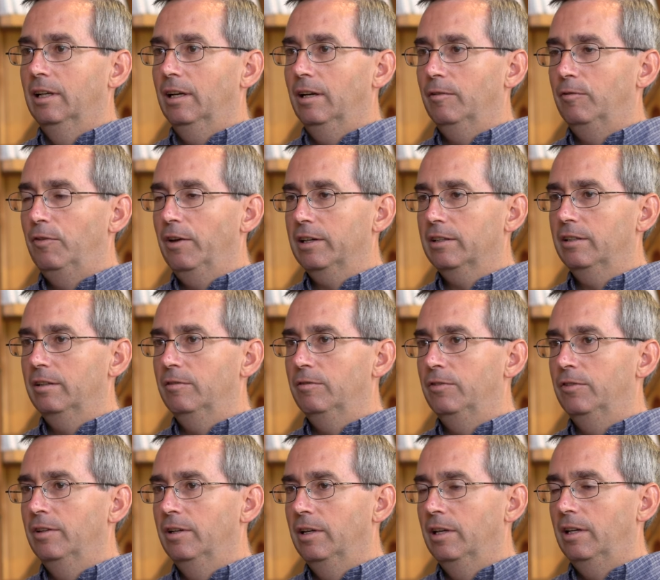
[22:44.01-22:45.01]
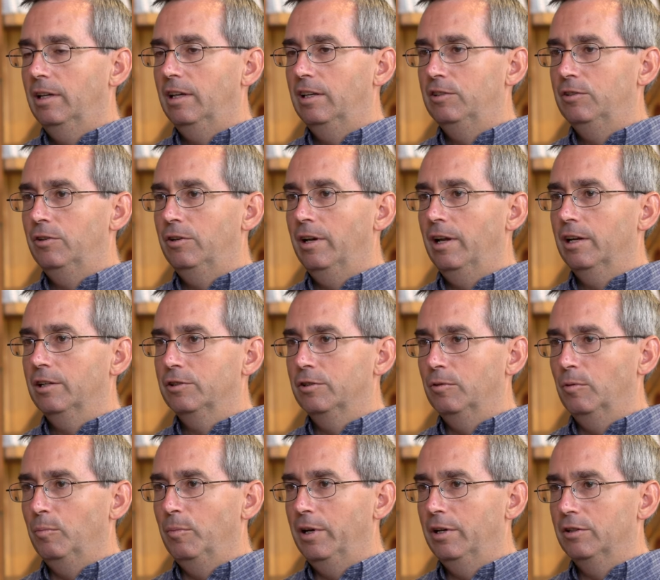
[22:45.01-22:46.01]
Effective
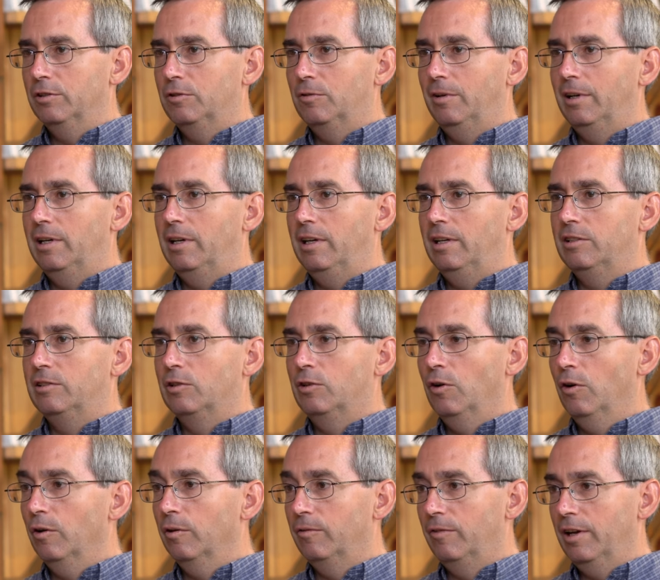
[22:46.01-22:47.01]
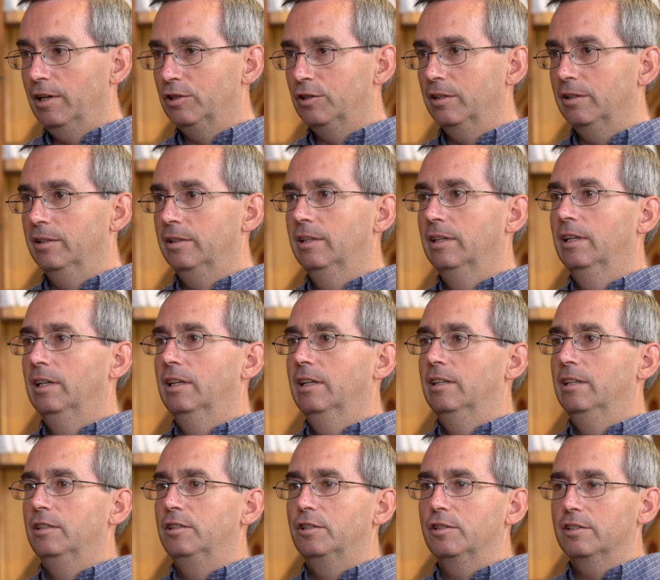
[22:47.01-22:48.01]
international ministry needs cultivation
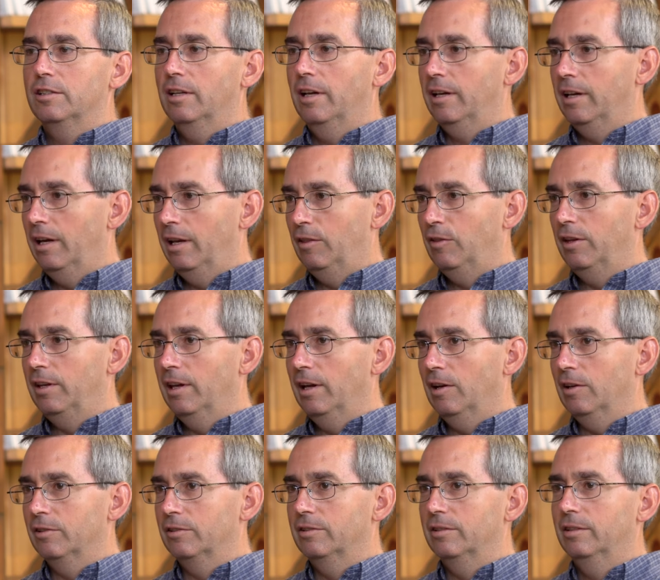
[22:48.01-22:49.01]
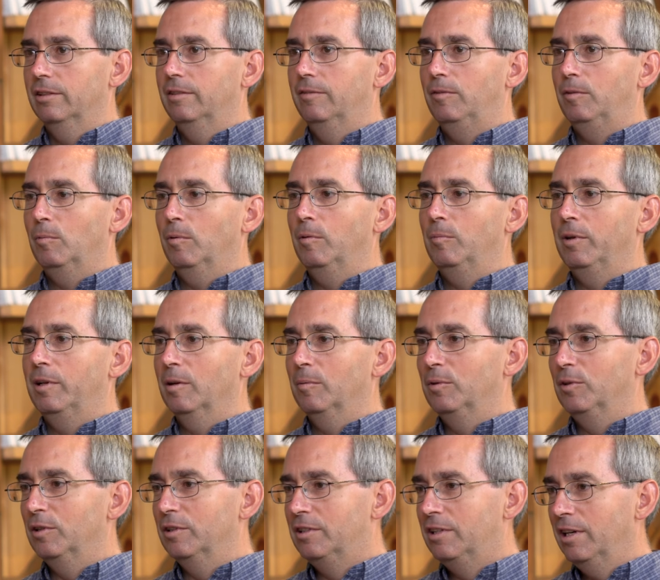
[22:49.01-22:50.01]
just like anything else. If you want to become a
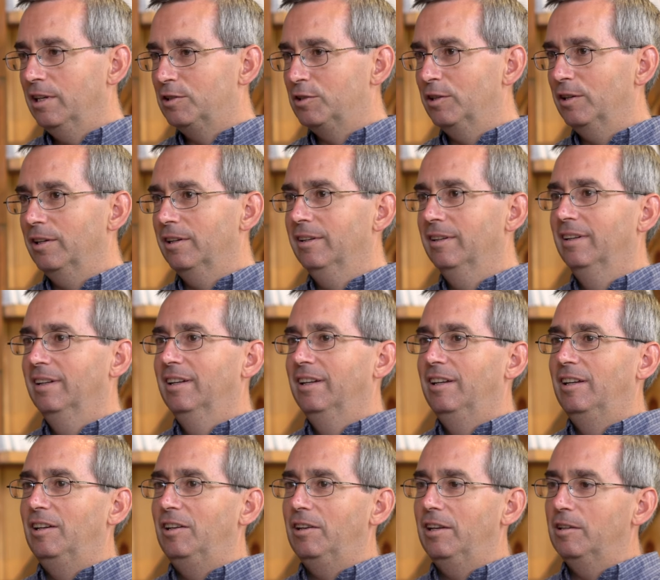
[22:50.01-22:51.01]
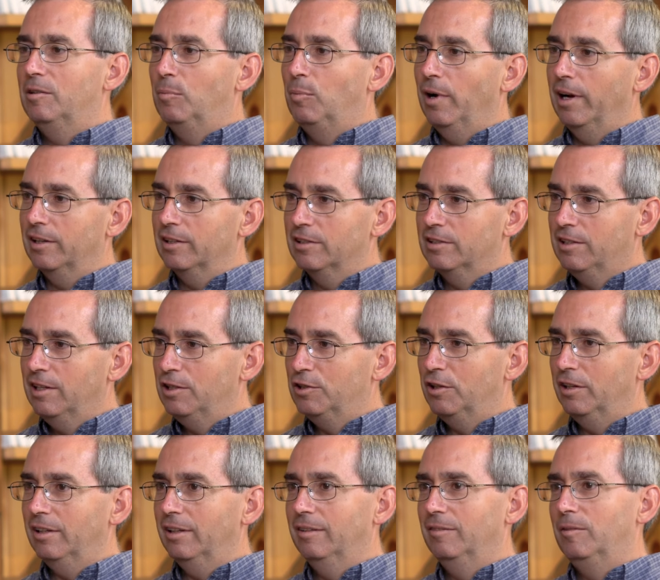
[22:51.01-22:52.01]
good teacher, you need to practice
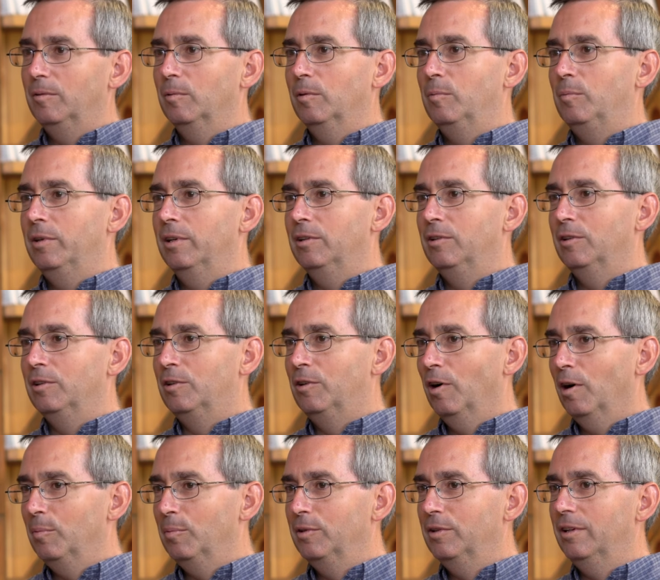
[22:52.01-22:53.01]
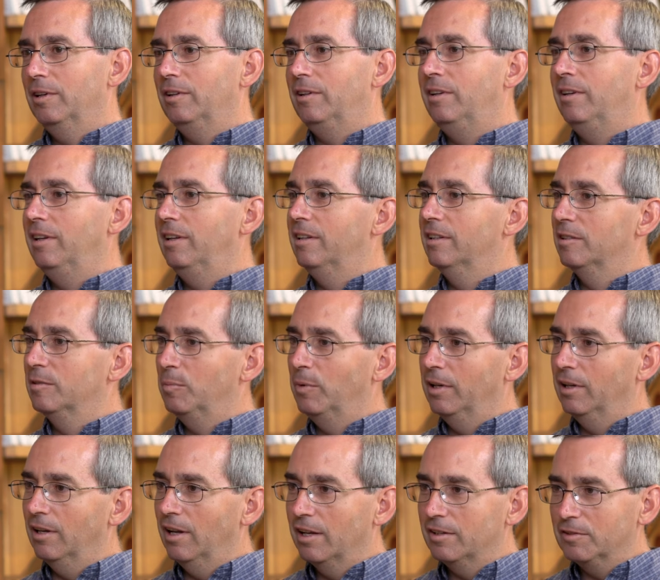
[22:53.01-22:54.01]
teaching. If you want to be a good carpenter, you need to
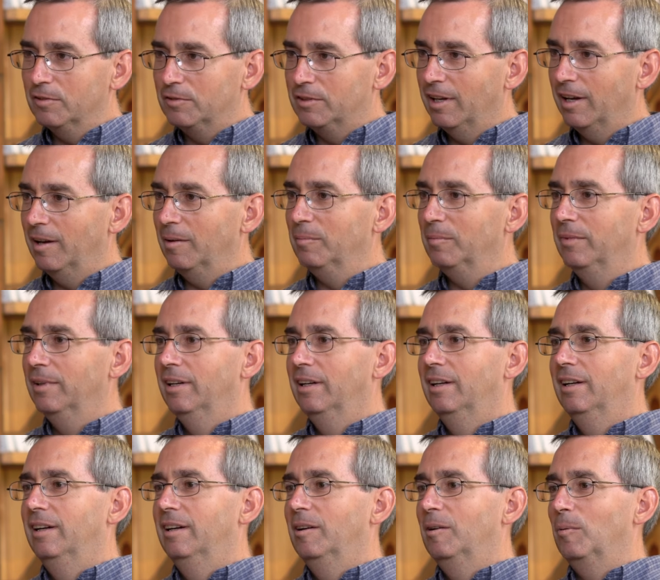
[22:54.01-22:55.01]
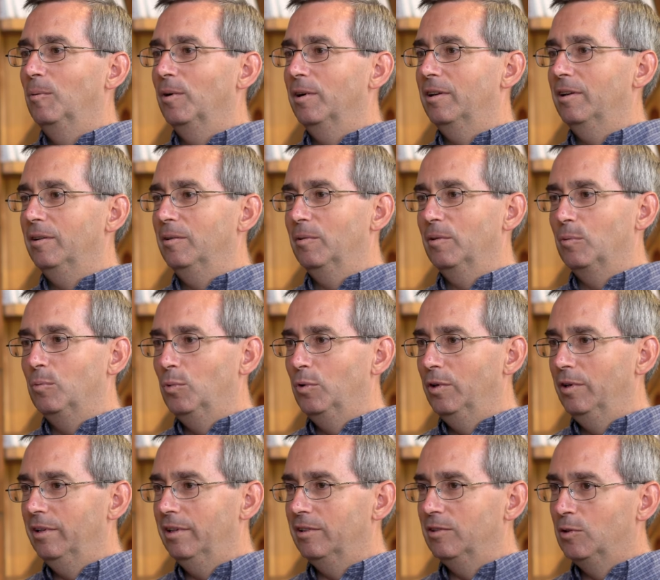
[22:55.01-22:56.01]
spend lots of time working with
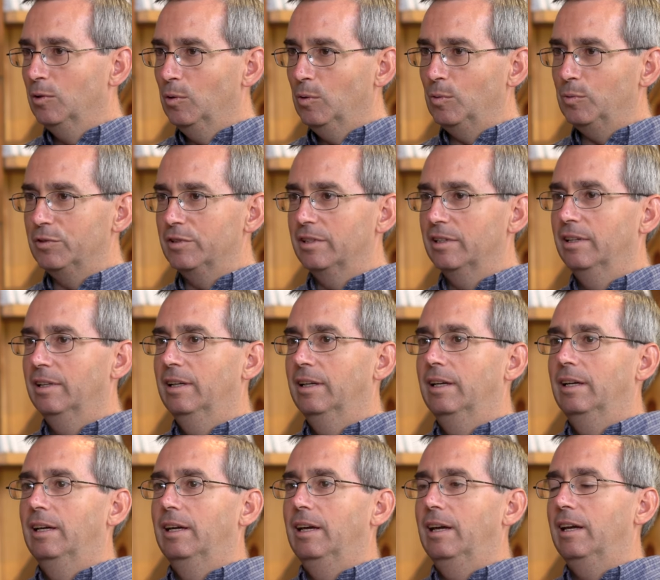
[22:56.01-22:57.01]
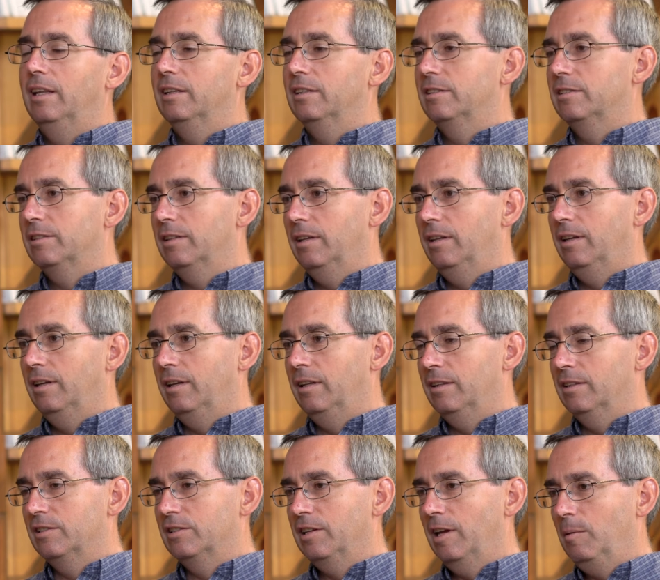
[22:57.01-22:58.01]
wood and tools. And, this,
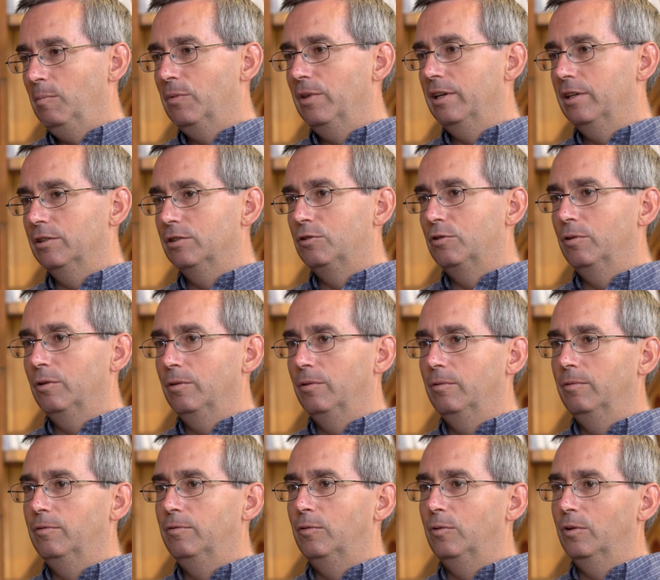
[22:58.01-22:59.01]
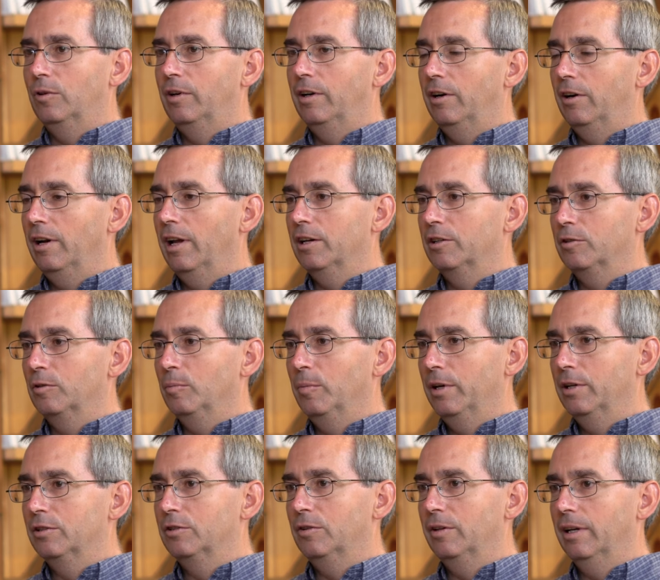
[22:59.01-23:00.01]
and the same thing is true for international
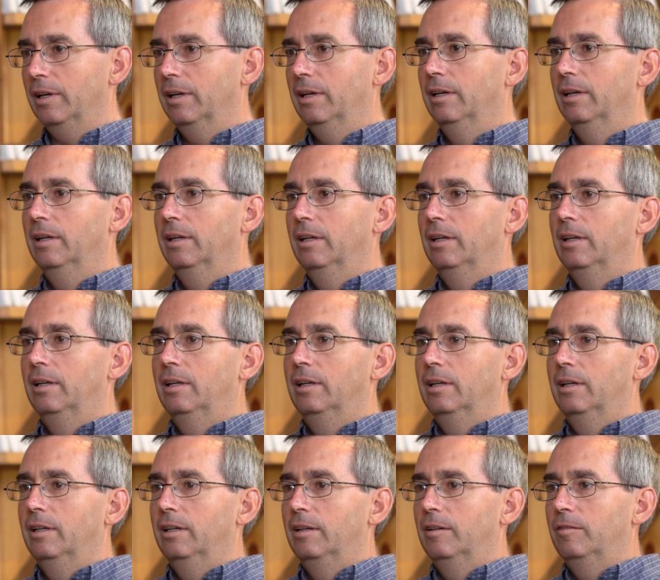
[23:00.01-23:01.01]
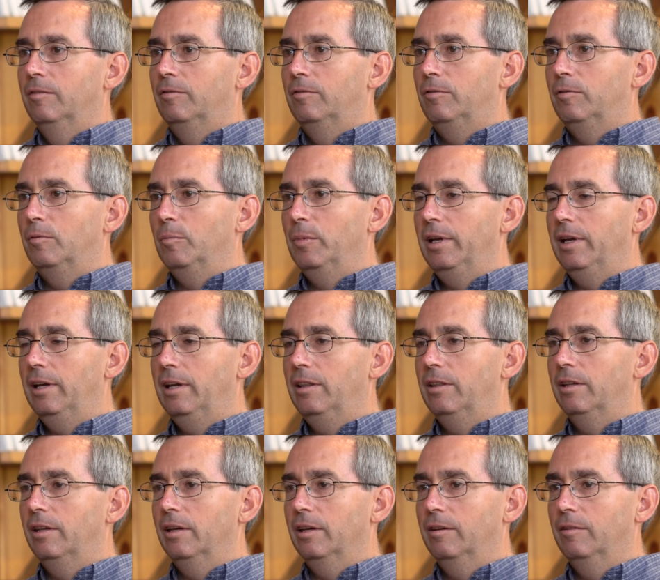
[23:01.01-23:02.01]
ministry. For me,
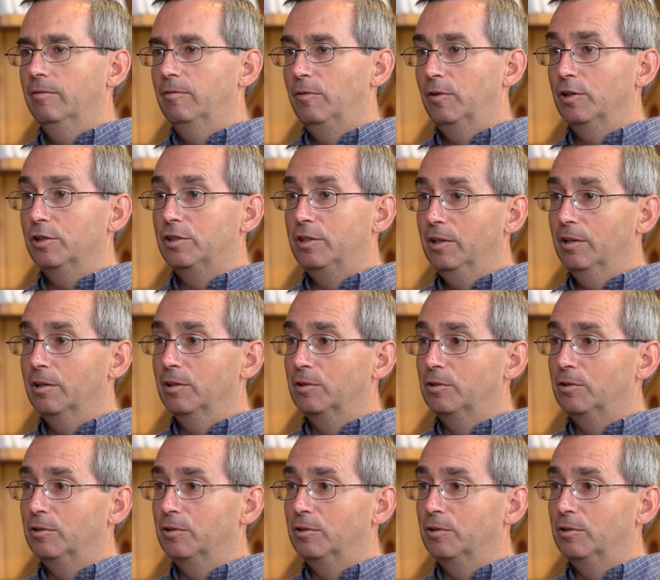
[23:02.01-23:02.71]
the first year